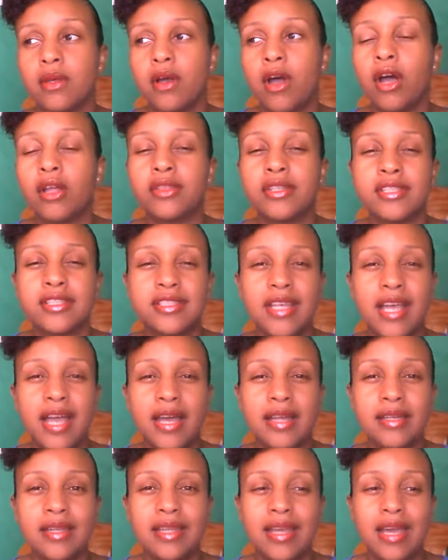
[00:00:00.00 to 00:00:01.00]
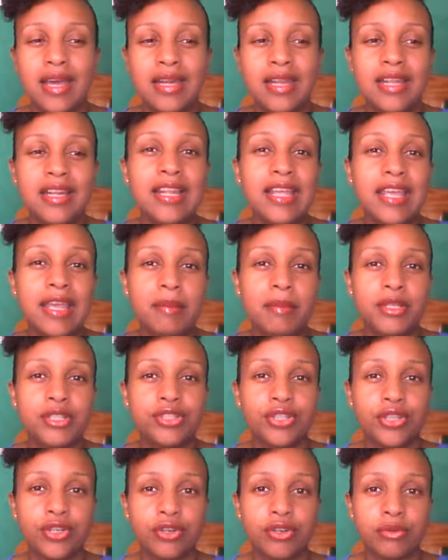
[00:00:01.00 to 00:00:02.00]
understanding and in layman
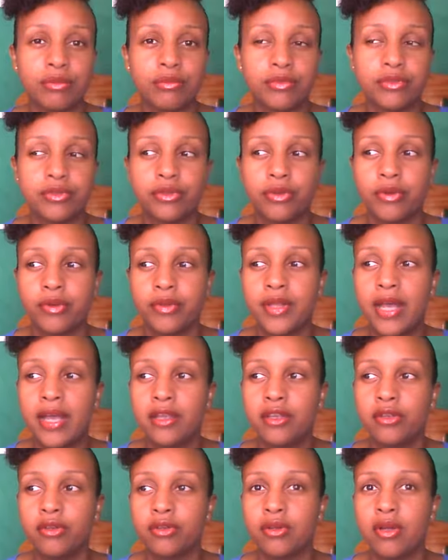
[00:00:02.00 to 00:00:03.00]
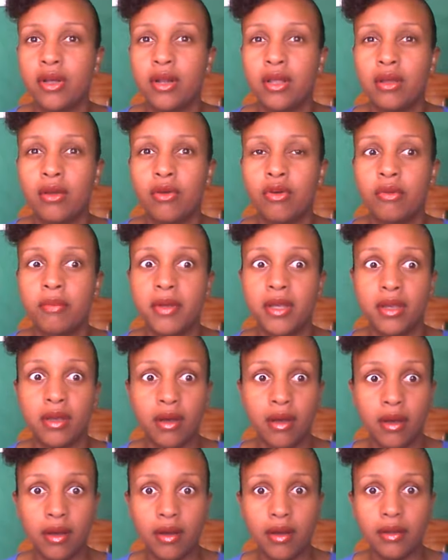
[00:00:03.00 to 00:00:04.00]
terms, so that you're not like, oh my
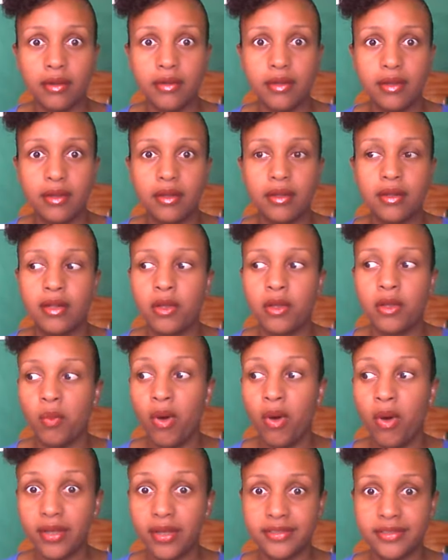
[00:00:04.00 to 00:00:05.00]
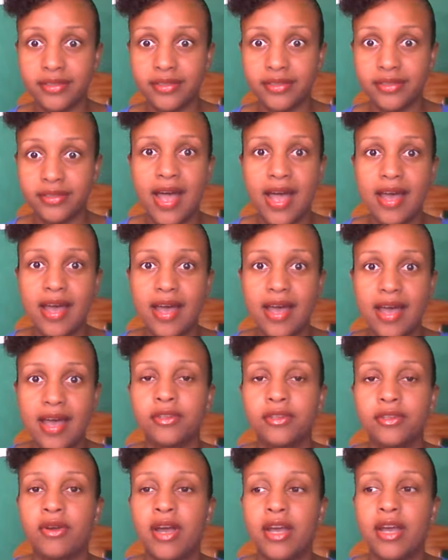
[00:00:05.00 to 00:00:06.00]
god, like, what is that,
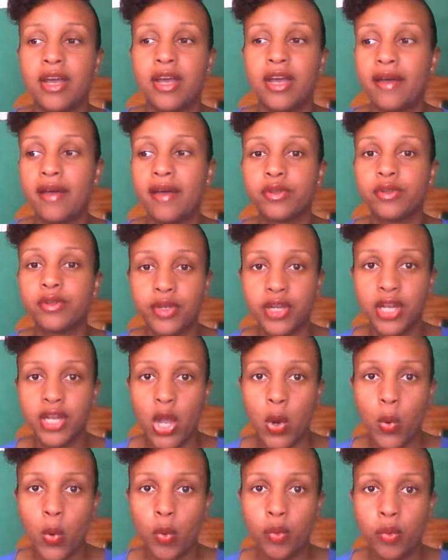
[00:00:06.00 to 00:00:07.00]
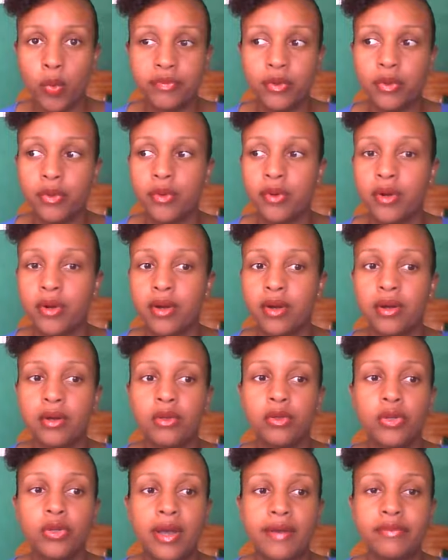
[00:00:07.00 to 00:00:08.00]
and you have to read it over,
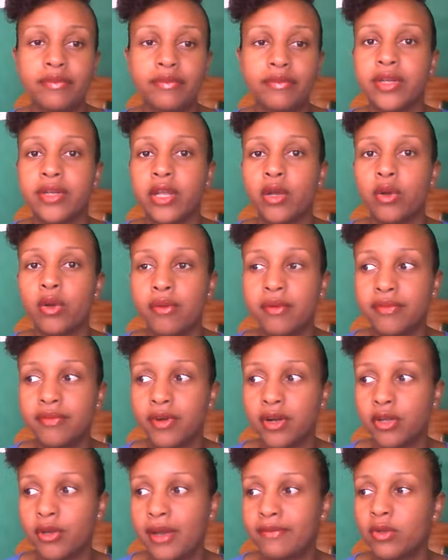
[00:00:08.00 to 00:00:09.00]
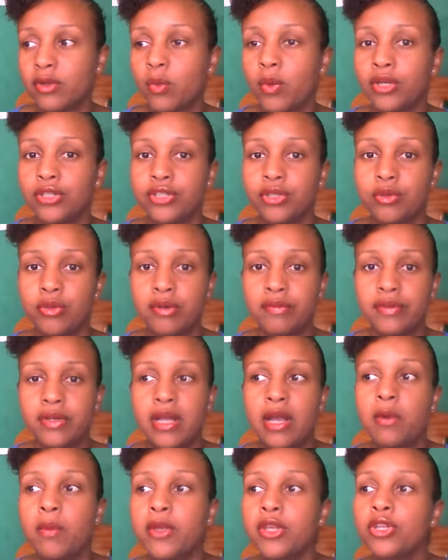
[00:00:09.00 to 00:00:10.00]
you have to watch it over.
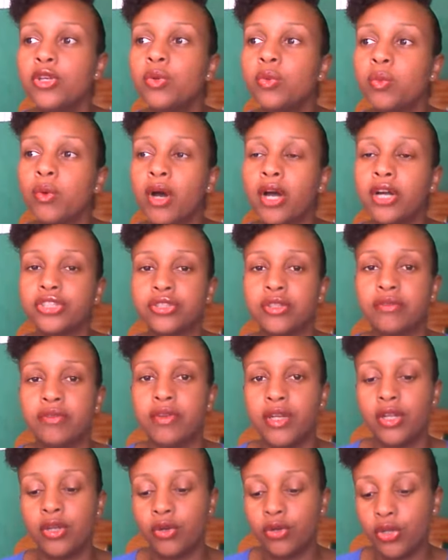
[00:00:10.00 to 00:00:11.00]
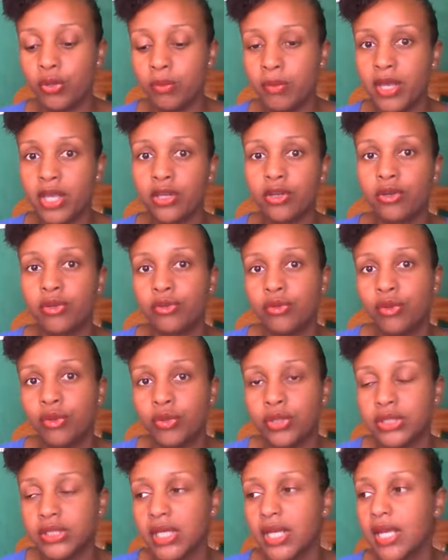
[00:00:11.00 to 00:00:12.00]
That when you watch the video, you make your
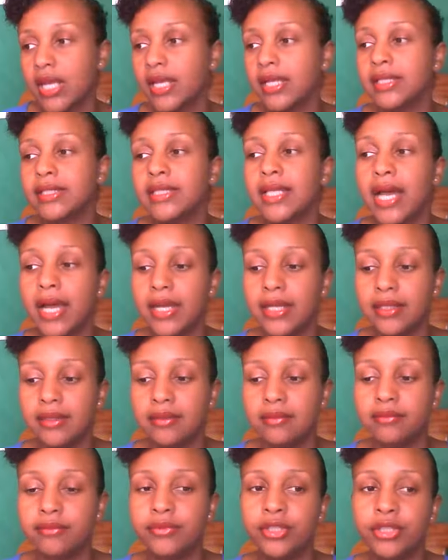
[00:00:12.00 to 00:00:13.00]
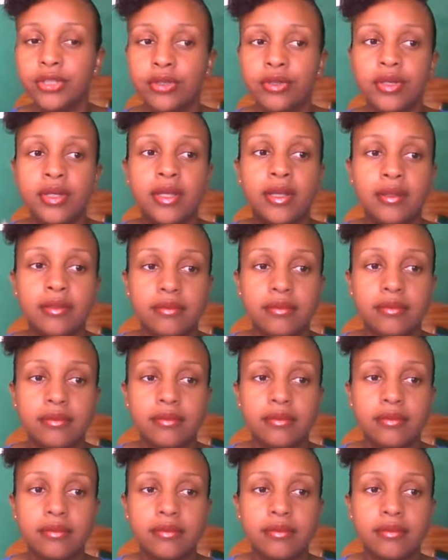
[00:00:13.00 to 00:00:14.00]
notes, that it
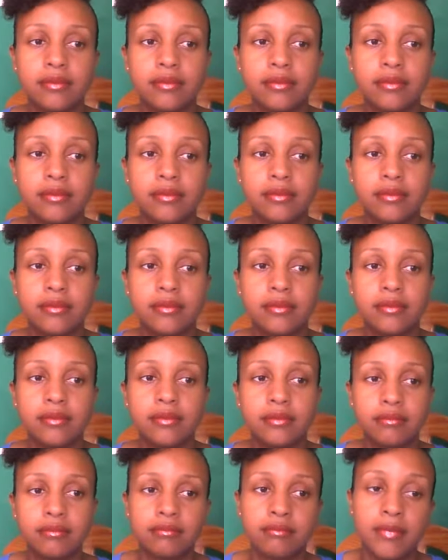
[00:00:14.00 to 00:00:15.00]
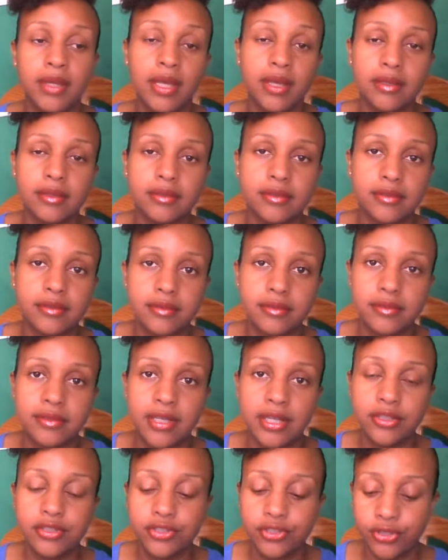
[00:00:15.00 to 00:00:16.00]
makes sense to you.
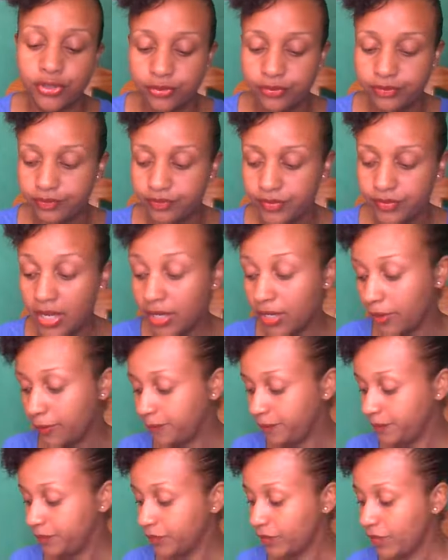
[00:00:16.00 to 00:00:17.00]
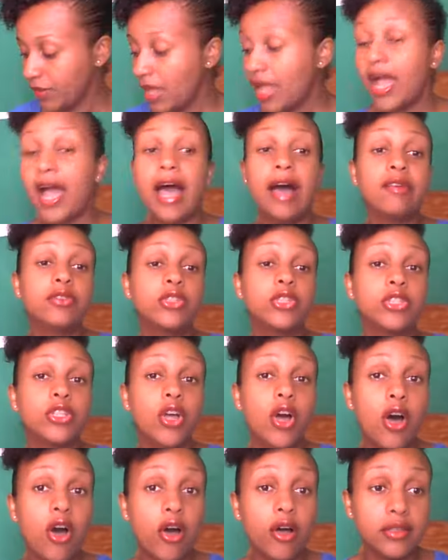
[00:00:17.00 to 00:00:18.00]
Anyhow, I've talked
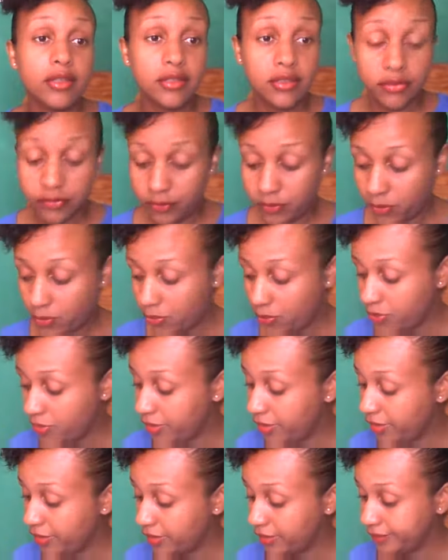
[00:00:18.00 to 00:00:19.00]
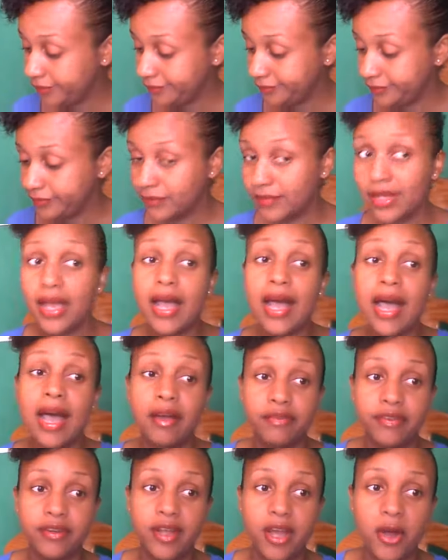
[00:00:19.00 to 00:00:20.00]
for half an
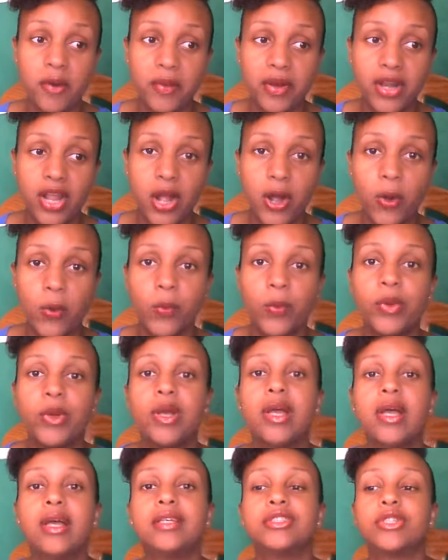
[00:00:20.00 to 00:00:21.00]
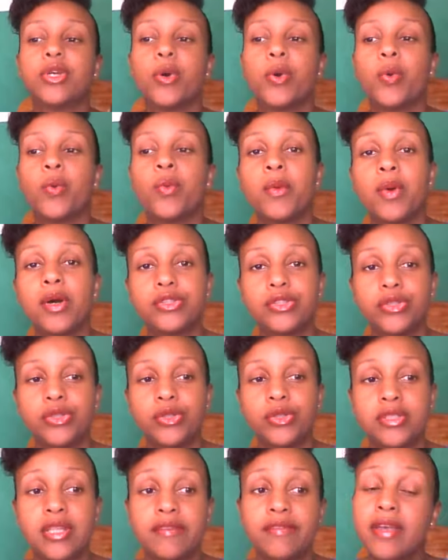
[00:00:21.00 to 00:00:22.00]
hour now. So what I want to
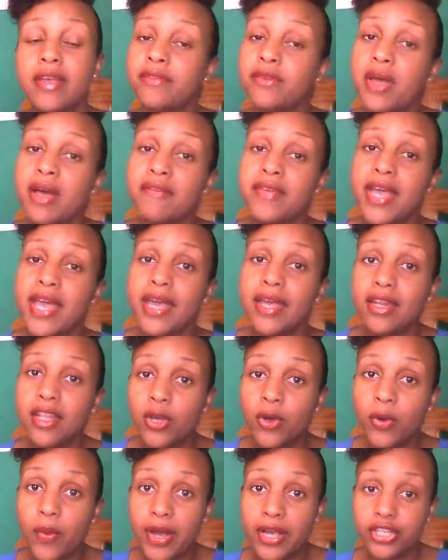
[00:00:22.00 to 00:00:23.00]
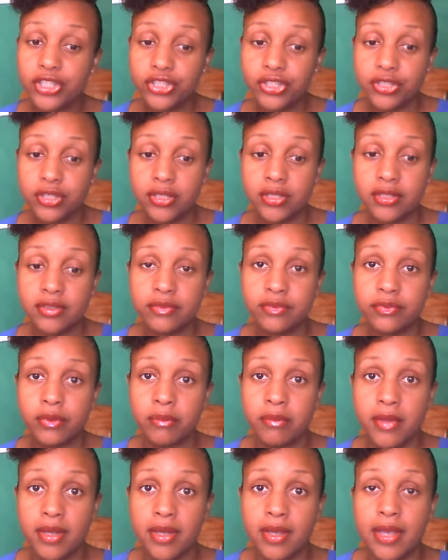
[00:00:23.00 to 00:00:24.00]
know is that if you have any questions
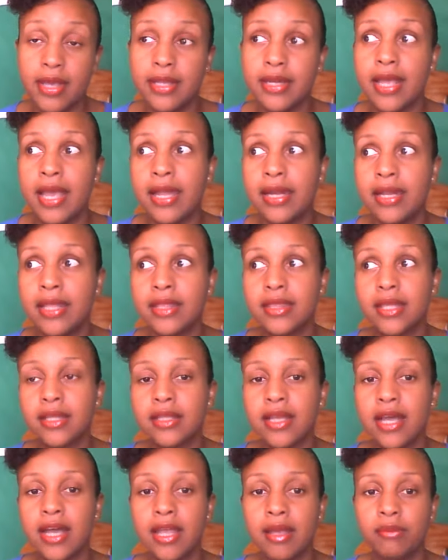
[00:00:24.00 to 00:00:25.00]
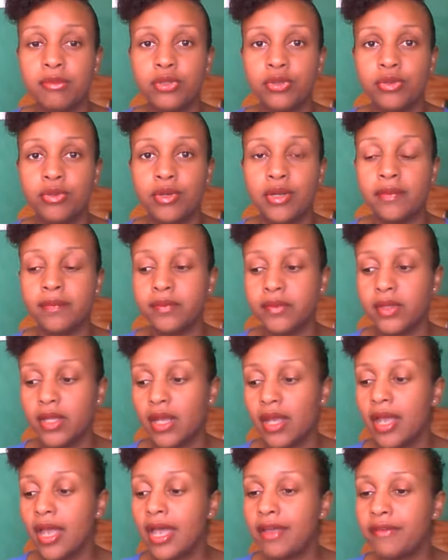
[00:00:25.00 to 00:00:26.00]
for me in anything that I am doing,
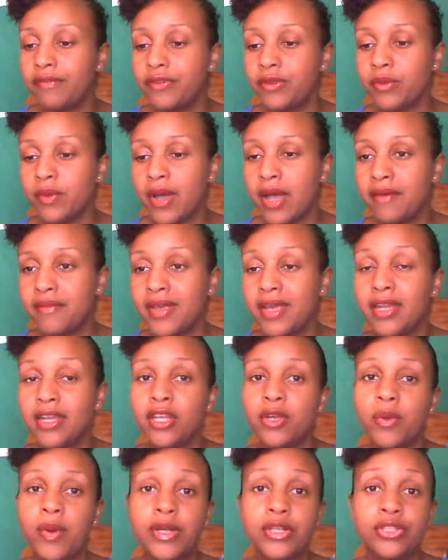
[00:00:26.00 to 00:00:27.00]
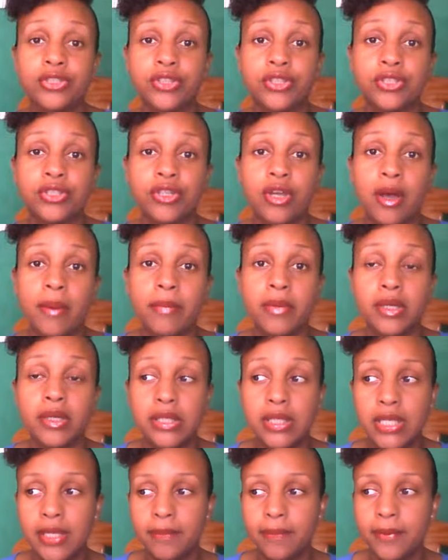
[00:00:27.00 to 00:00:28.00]
if you have any questions on
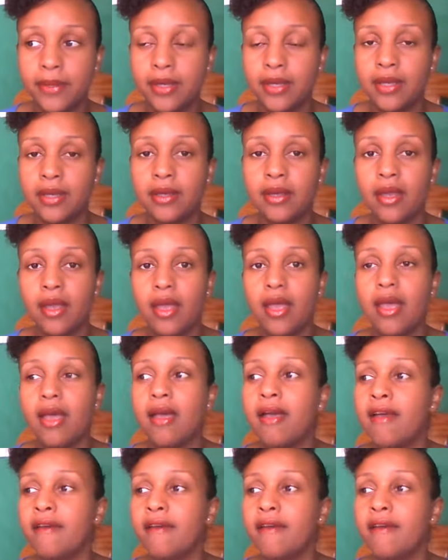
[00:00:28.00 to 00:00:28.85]
bookkeeping,